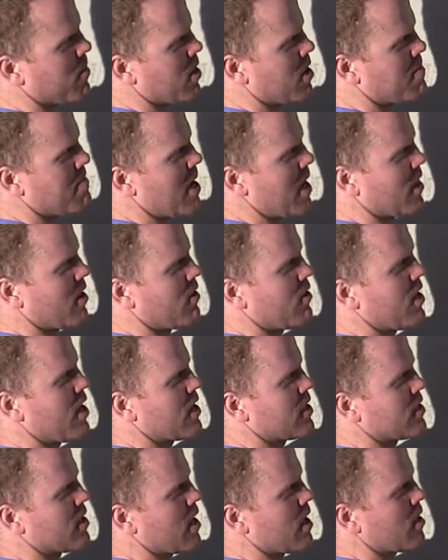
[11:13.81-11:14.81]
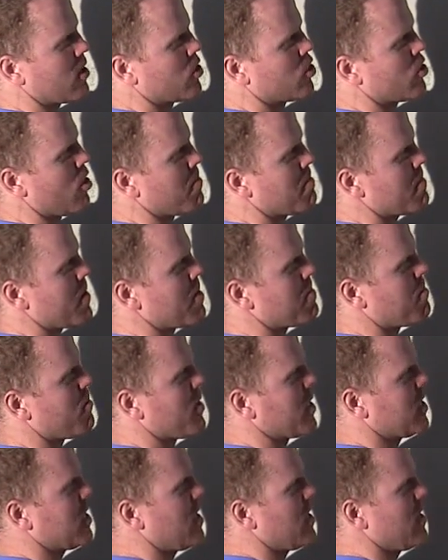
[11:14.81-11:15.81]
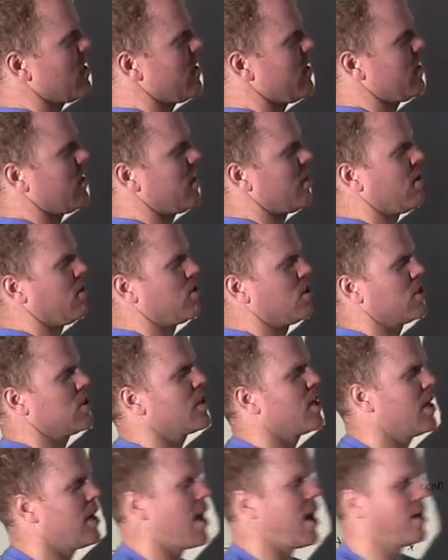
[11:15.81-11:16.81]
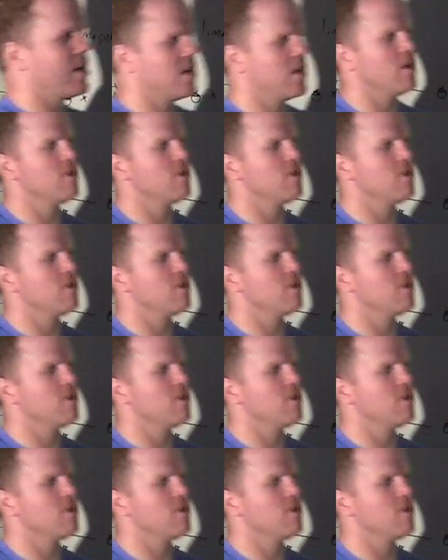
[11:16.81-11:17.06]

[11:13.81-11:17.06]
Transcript: where they make their things like sharp and pointy. They'll just connect